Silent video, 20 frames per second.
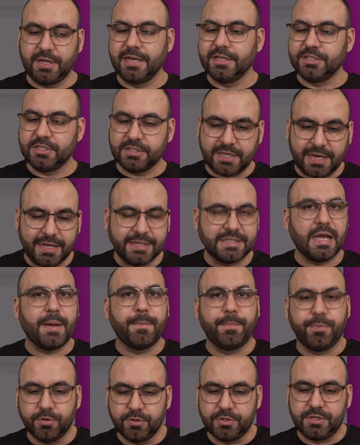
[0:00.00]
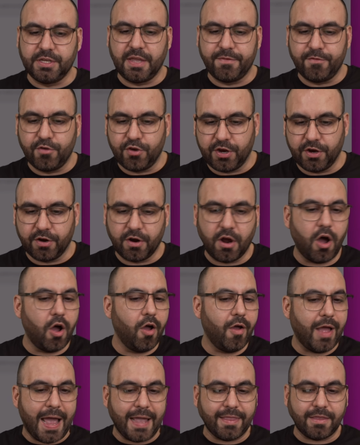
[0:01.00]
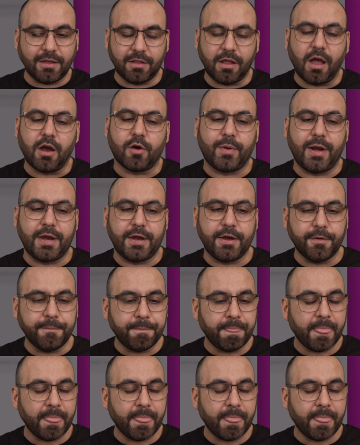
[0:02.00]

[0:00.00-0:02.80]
And it's just an example to give you here. I'll add the lock right here,